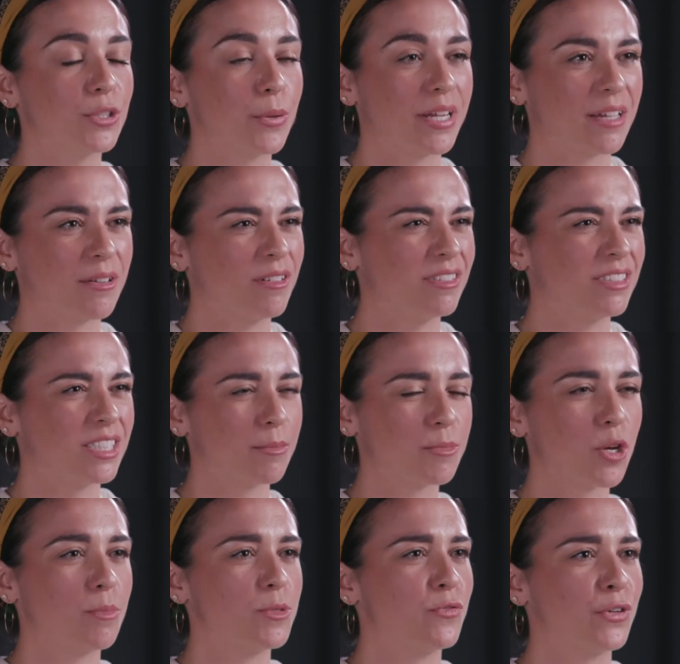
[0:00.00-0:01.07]
so it can
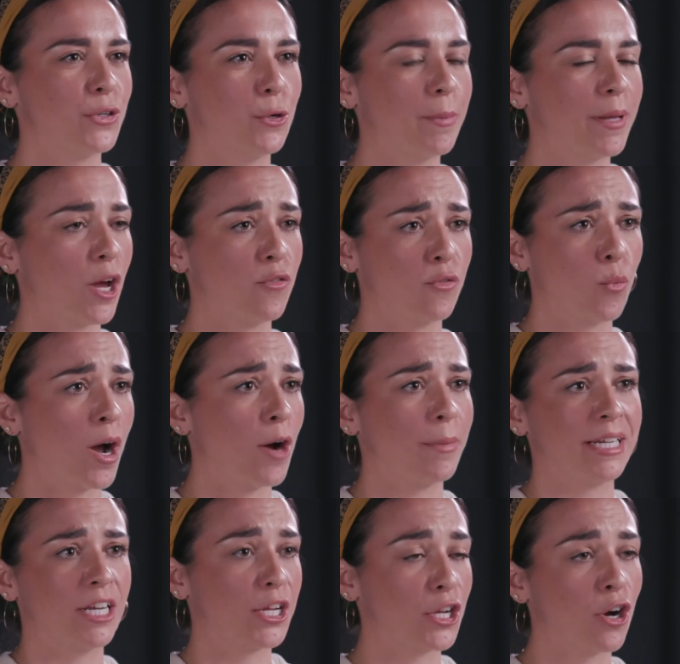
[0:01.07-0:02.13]
sometimes feel a bit
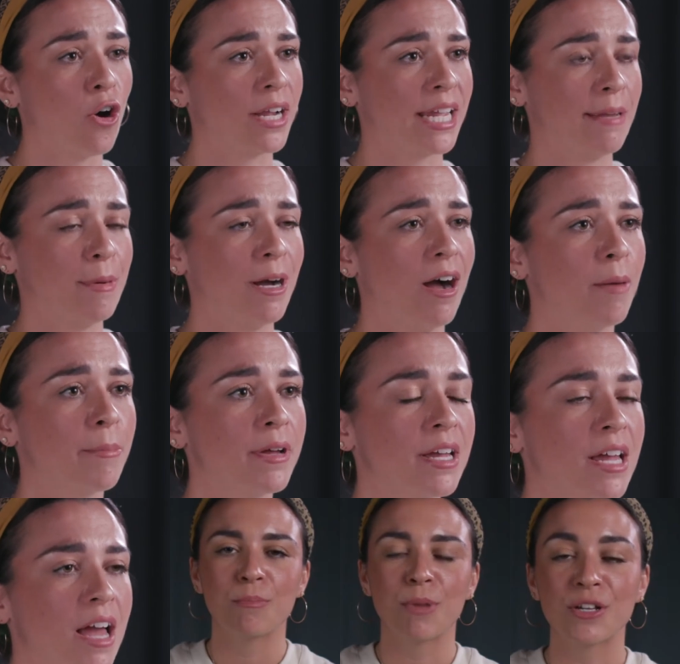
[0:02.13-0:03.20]
overwhelming, like you can't keep up.
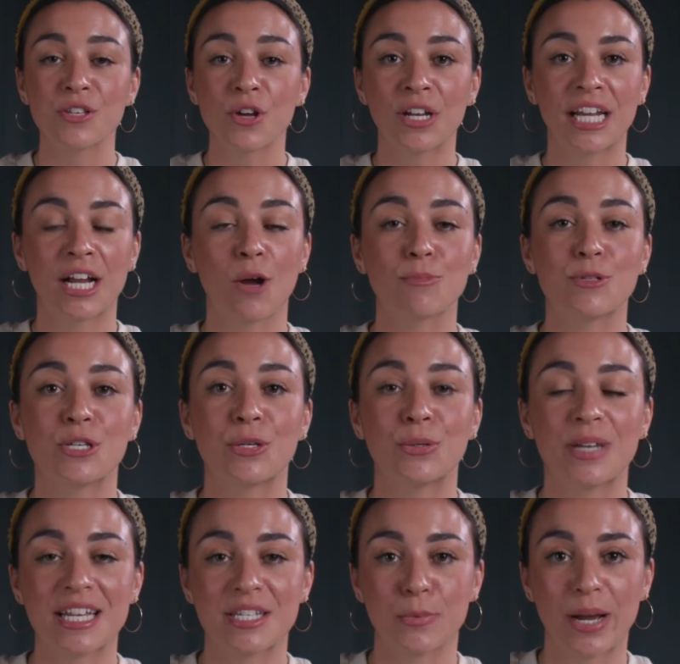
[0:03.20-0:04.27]
By signing up to
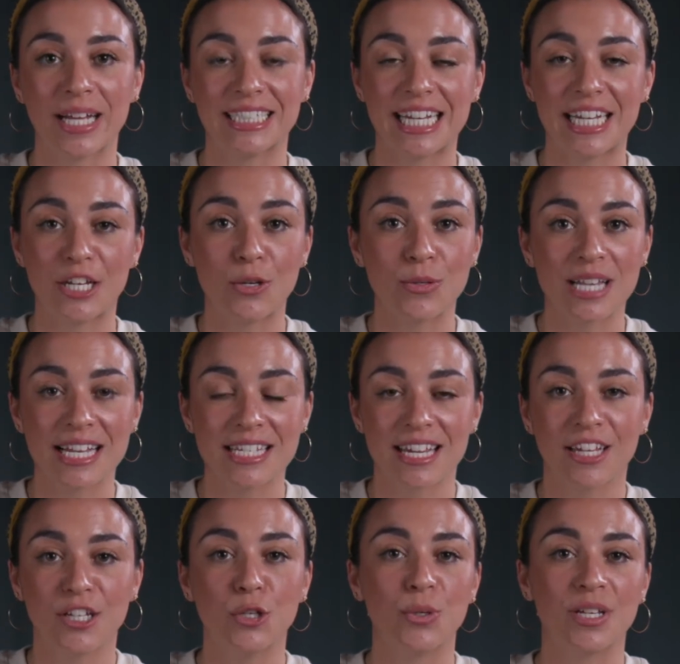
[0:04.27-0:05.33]
NetAware's
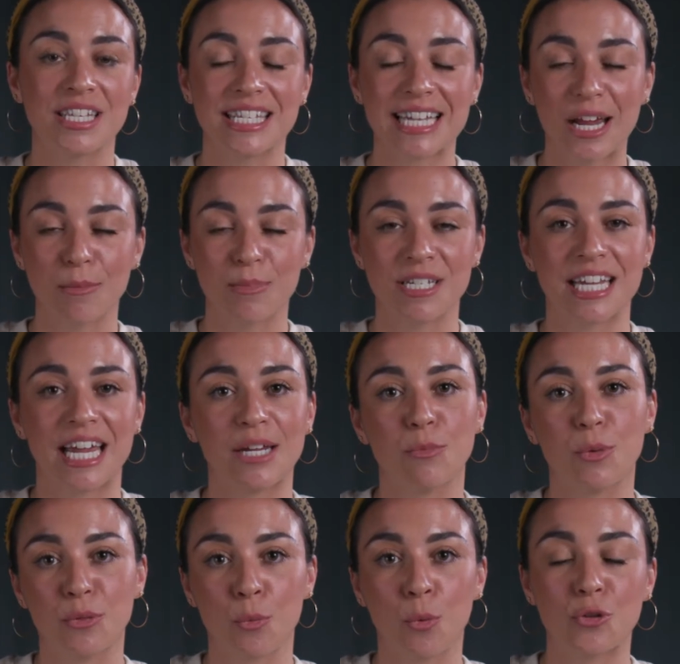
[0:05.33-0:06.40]
e-newsletter, you can stay up to date
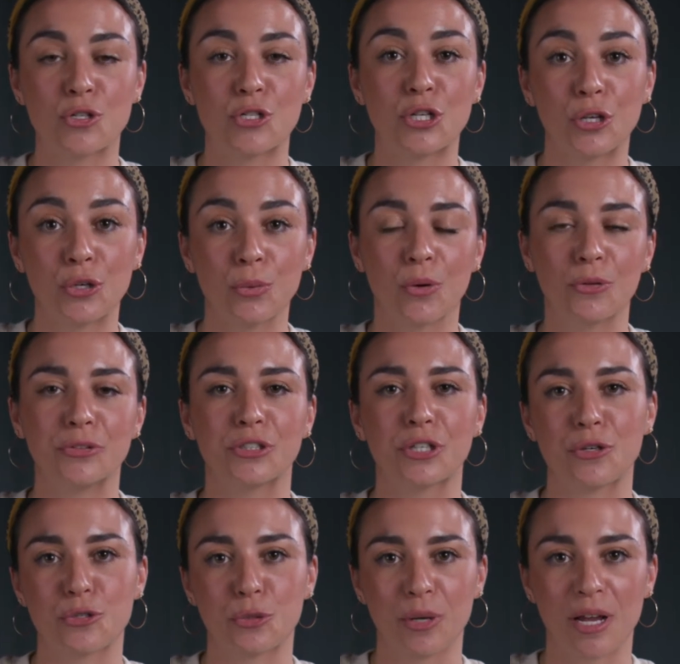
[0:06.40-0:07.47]
with what's new on social